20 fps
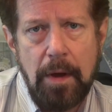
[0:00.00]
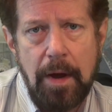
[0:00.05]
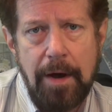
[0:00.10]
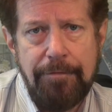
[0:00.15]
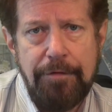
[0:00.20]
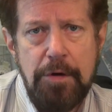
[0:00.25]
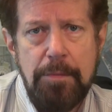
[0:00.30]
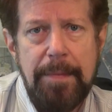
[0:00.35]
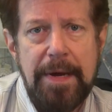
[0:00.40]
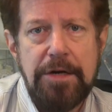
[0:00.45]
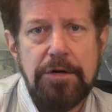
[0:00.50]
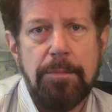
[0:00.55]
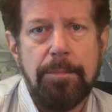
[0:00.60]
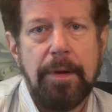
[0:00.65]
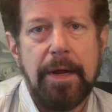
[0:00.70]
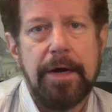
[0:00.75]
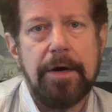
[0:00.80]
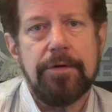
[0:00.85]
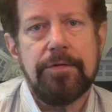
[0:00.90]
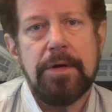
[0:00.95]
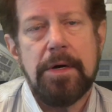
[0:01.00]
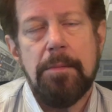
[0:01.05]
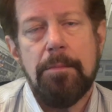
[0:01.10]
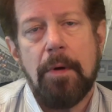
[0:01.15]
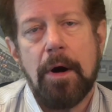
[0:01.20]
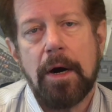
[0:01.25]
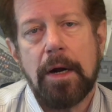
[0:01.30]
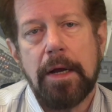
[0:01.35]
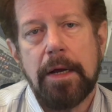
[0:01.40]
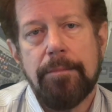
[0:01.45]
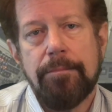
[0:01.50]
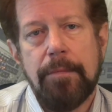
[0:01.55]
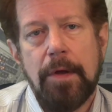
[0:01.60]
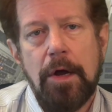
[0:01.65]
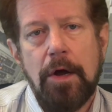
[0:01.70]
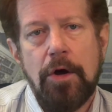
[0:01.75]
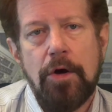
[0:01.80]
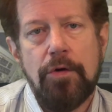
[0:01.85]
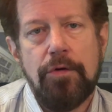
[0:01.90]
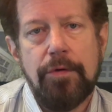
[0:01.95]
A few major players in a market
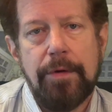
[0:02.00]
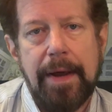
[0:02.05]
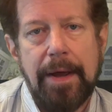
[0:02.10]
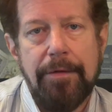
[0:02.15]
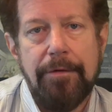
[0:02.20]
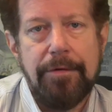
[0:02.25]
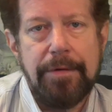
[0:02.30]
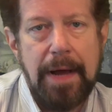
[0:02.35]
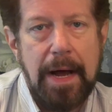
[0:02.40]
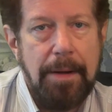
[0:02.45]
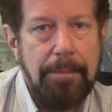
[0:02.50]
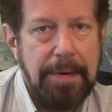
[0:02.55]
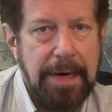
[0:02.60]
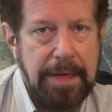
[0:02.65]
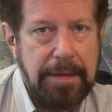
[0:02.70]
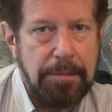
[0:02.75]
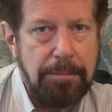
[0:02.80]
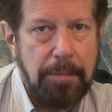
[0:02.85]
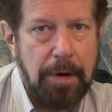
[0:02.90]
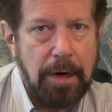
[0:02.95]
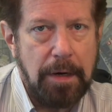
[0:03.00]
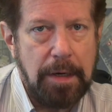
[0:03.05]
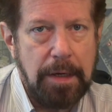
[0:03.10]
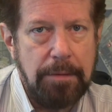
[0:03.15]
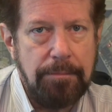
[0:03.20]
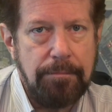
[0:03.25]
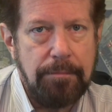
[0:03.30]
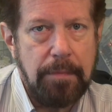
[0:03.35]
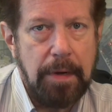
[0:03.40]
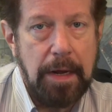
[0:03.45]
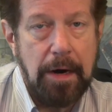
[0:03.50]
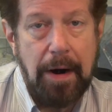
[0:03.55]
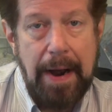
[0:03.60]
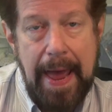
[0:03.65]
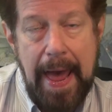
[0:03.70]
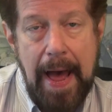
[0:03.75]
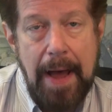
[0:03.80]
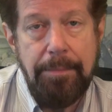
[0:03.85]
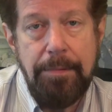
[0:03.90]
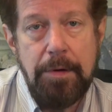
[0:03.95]
who together dominate the market and are
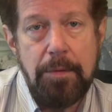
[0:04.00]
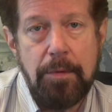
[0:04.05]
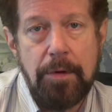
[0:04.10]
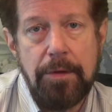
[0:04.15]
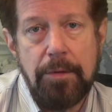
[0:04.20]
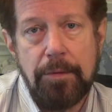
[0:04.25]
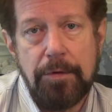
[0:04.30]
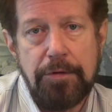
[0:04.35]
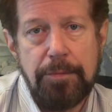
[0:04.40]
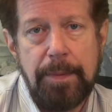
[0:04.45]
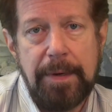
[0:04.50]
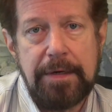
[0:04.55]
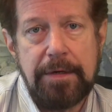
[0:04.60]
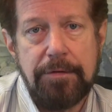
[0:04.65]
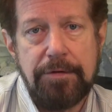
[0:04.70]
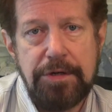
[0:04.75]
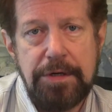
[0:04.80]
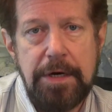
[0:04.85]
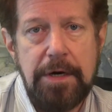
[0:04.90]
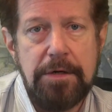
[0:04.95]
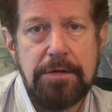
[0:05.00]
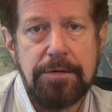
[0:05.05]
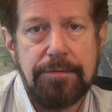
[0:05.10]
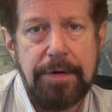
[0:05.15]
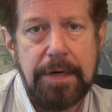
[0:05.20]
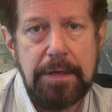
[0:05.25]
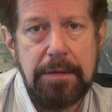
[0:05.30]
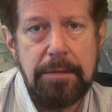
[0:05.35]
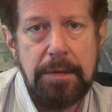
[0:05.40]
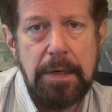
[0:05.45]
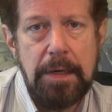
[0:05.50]
happy with their respective shares of it